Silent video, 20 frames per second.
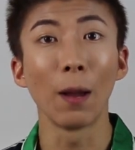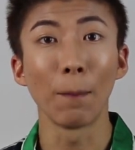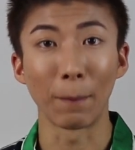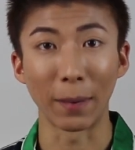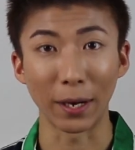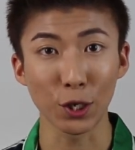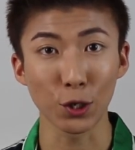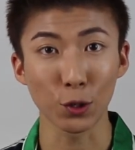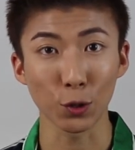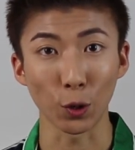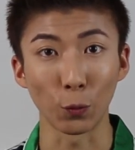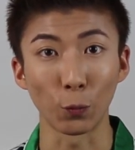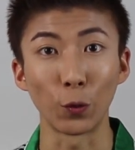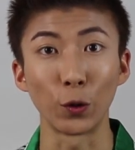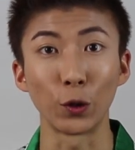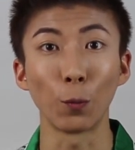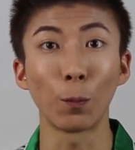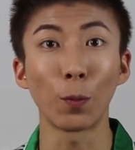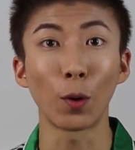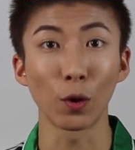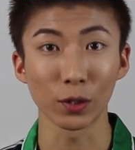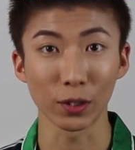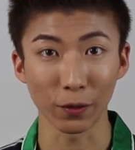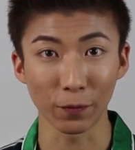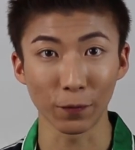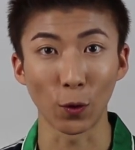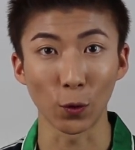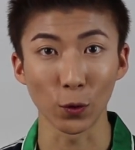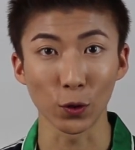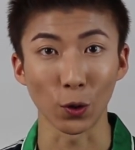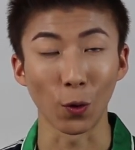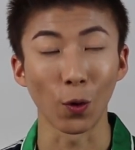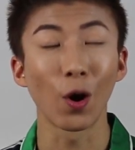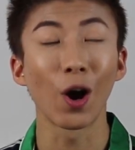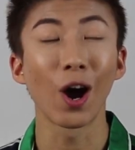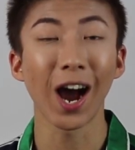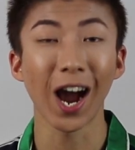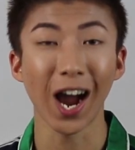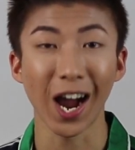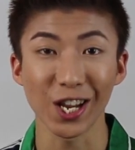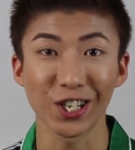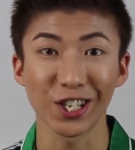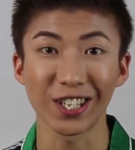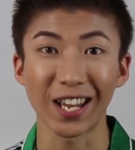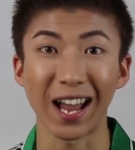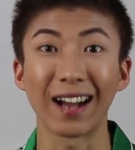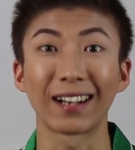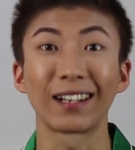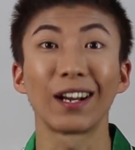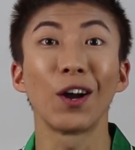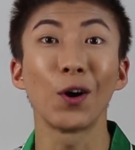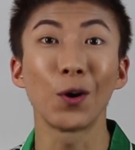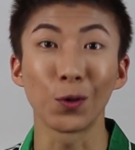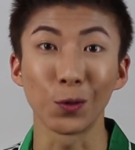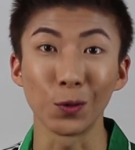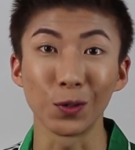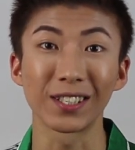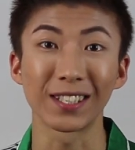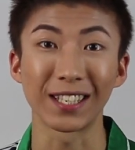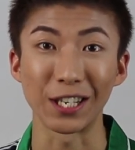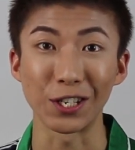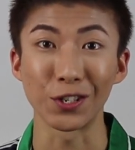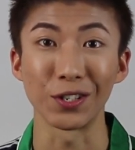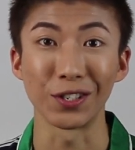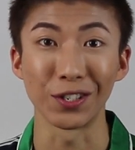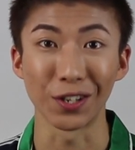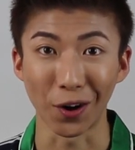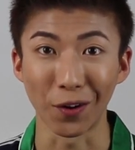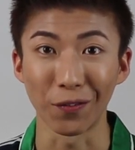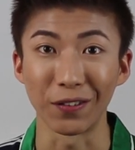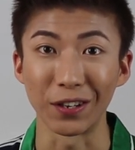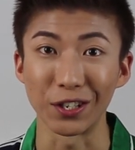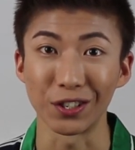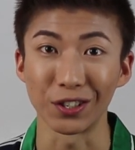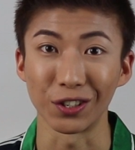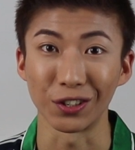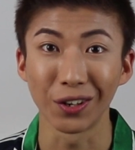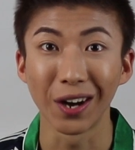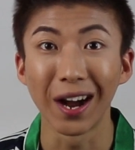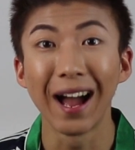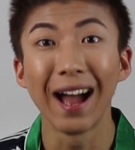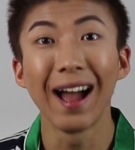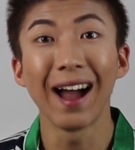make sure when you post a photo, hashtag Who's Kitchen Official.